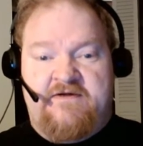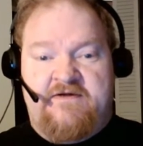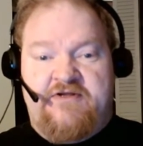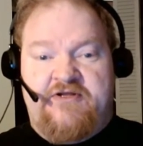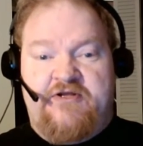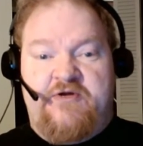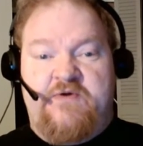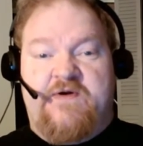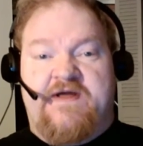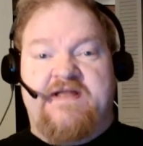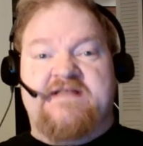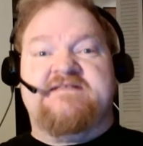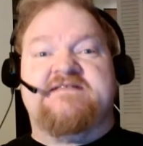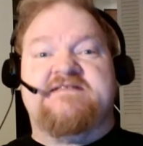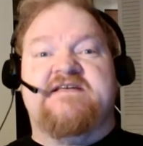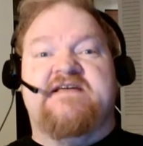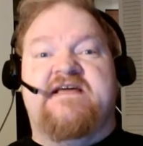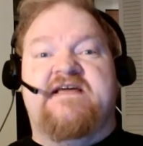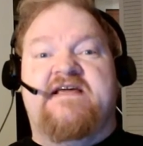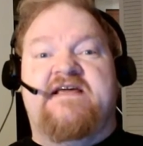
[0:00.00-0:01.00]
you can
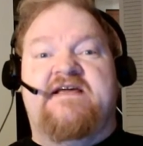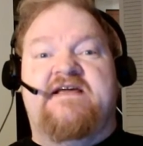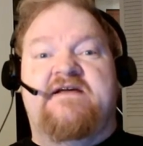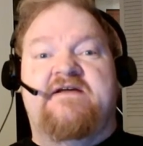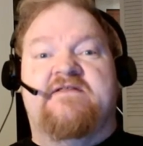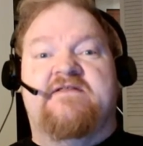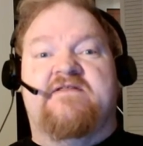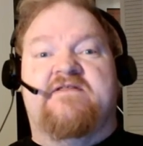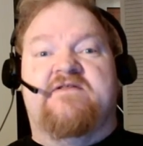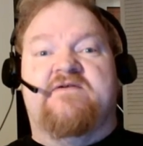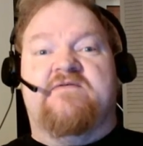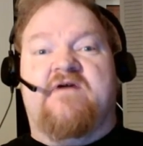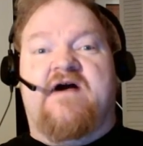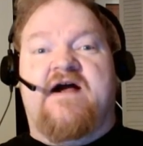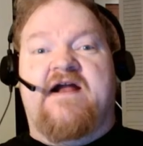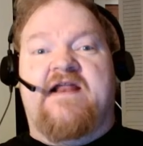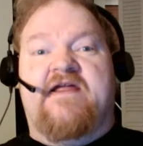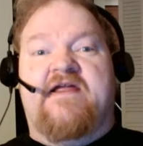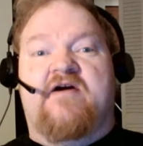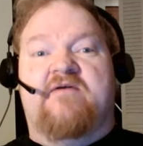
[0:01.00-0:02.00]
see the
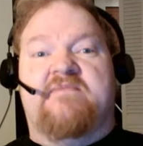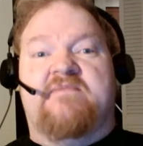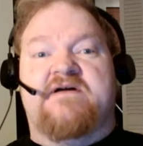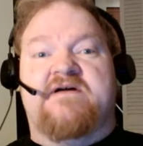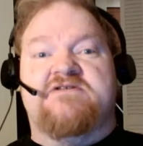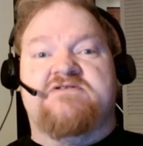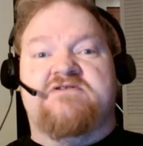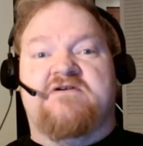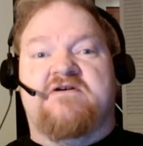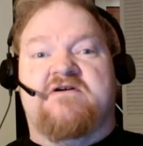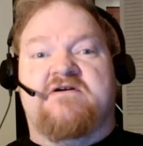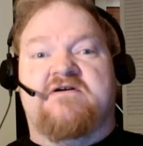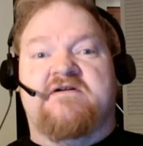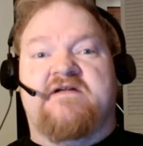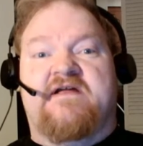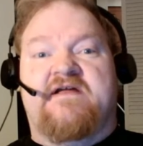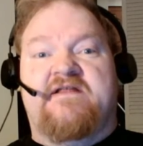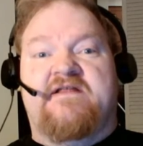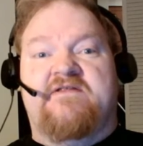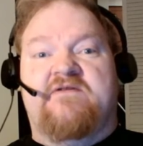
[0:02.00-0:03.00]
writing on my shirt
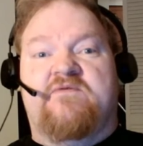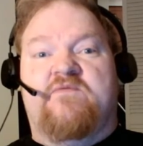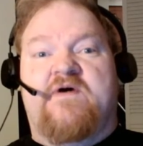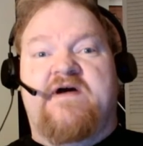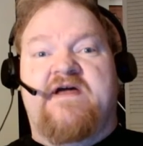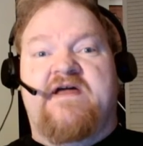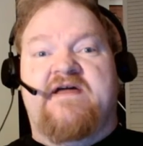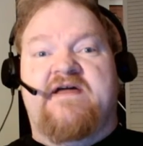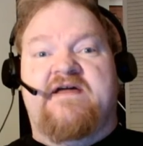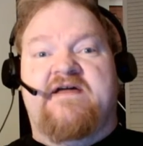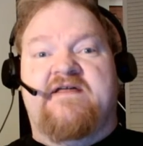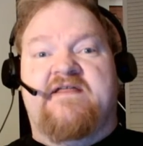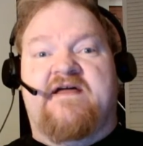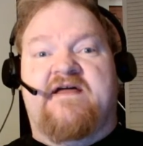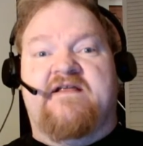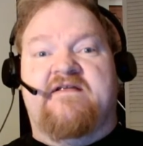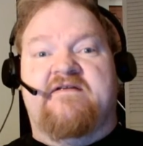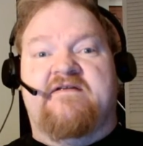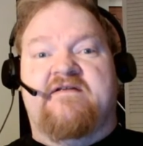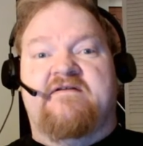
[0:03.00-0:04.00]
in the way
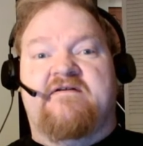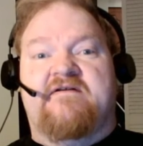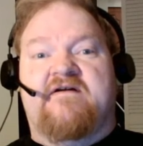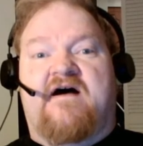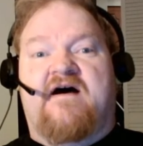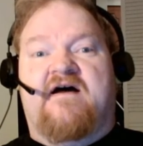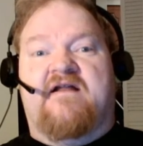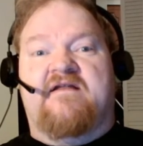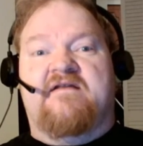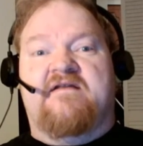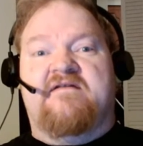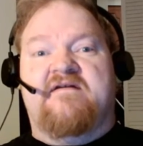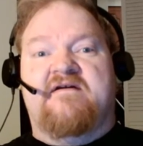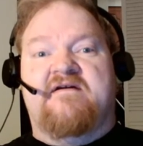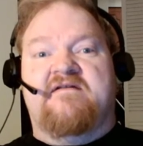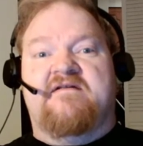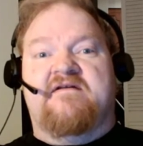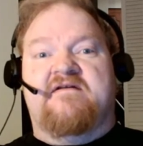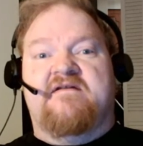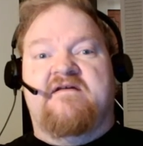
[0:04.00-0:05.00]
that God
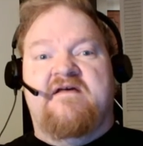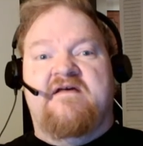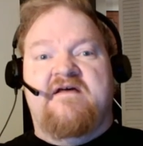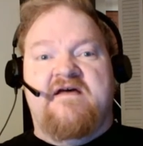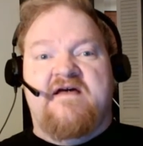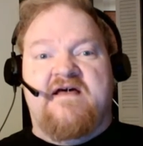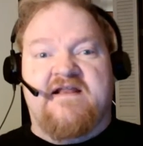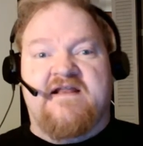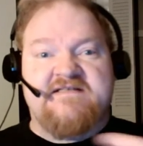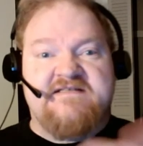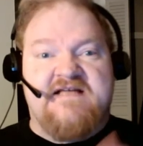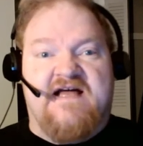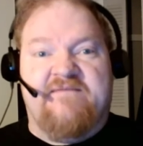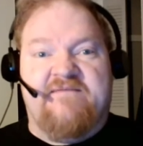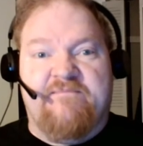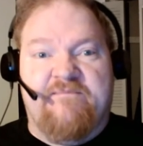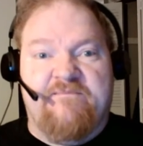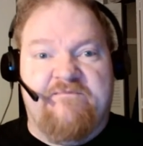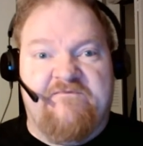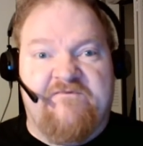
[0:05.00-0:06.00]
intended, and it's
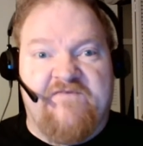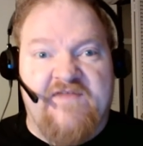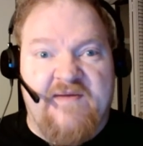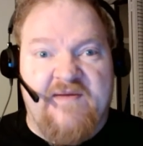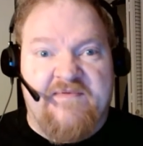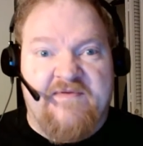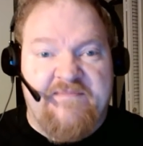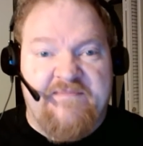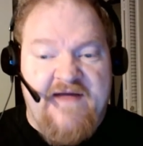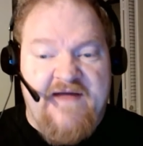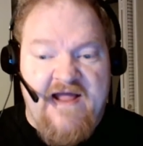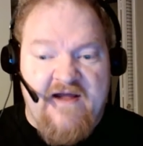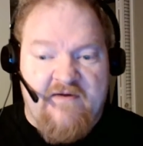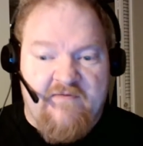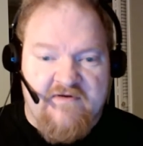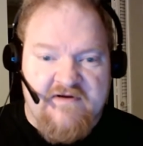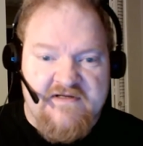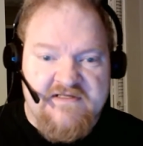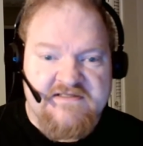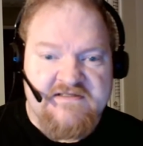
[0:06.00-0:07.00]
not flipped
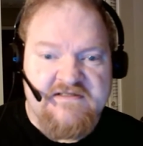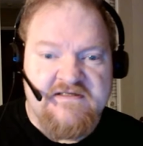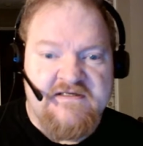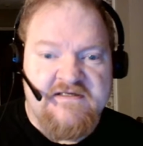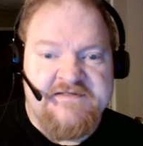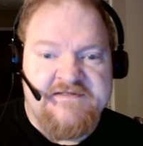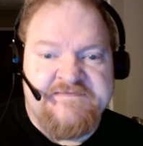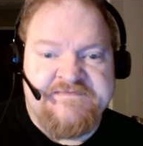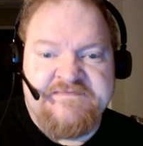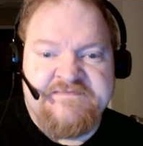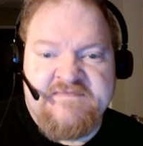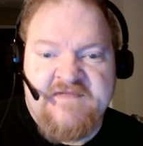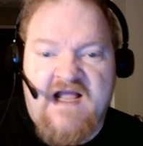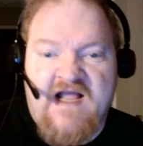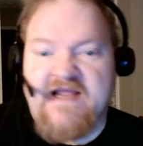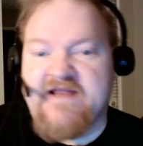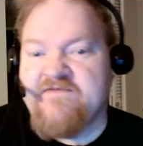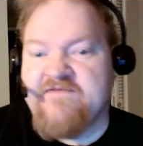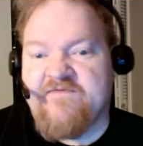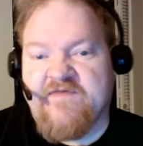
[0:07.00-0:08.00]
backwards.
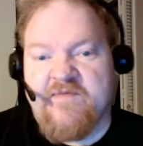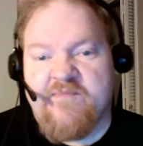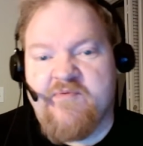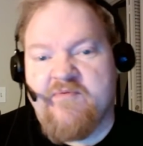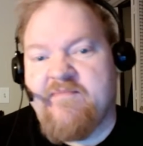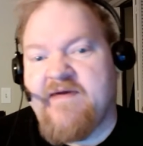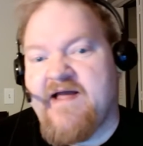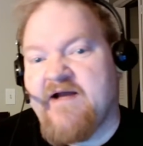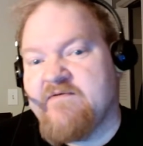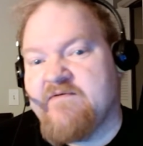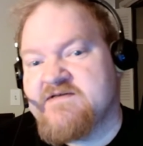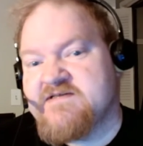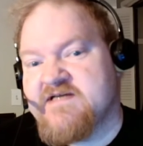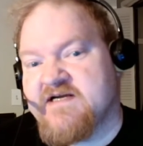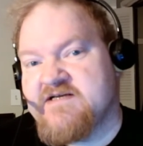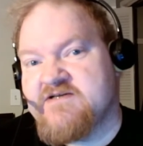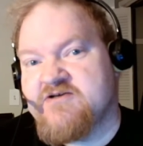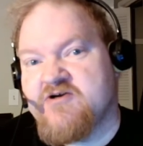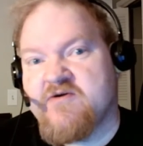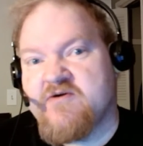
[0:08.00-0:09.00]
I can flip them backwards. I
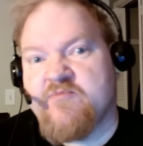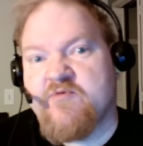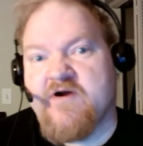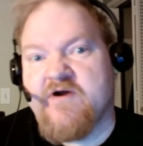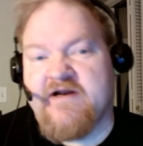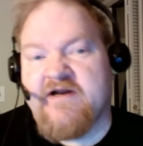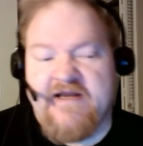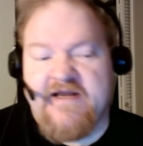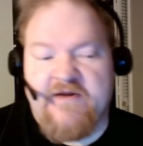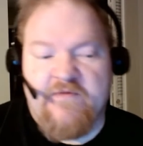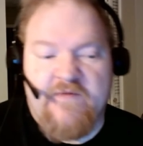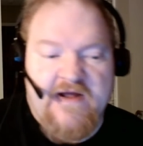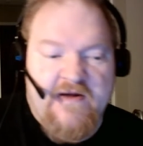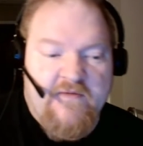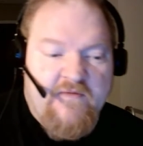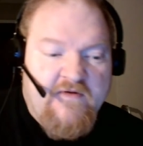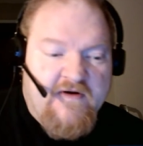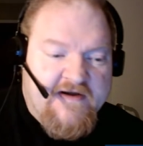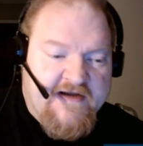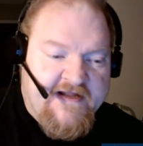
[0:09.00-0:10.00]
can turn them around any way I
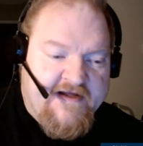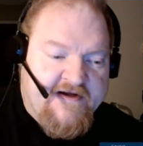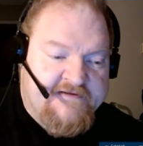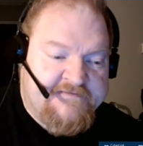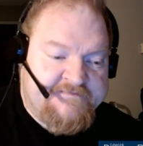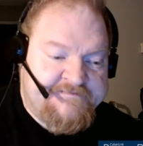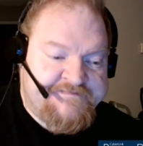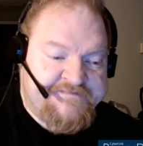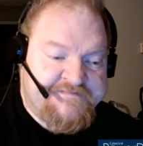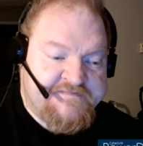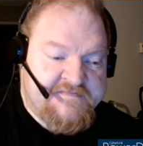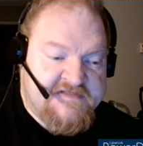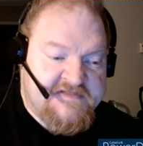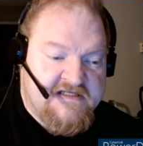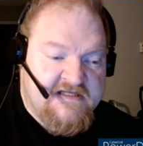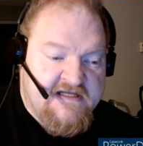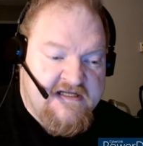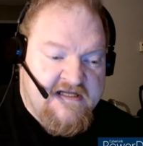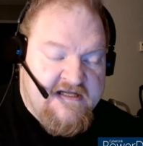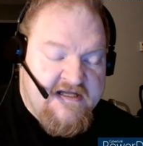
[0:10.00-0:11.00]
want now.
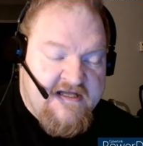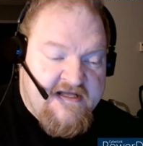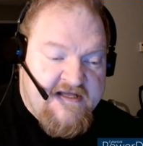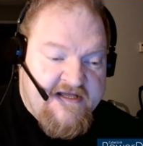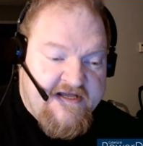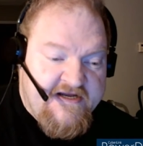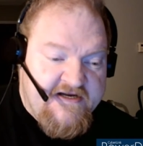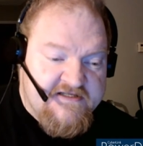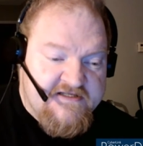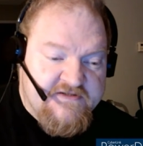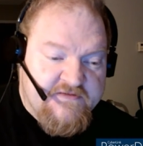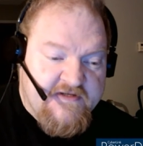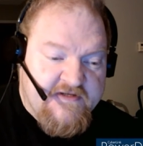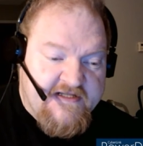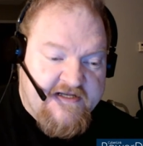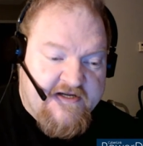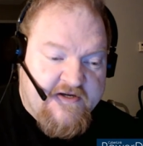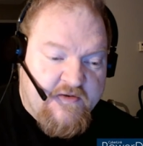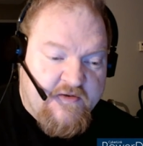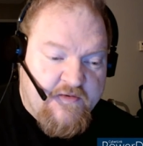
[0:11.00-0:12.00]
Here's the
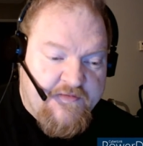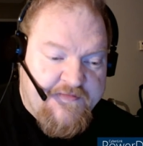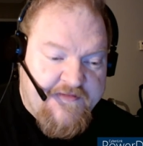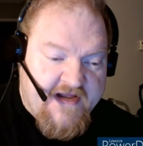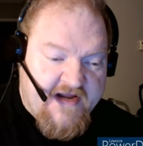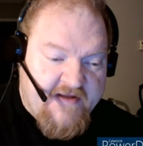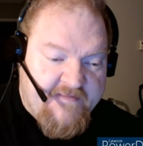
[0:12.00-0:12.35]
really cool thing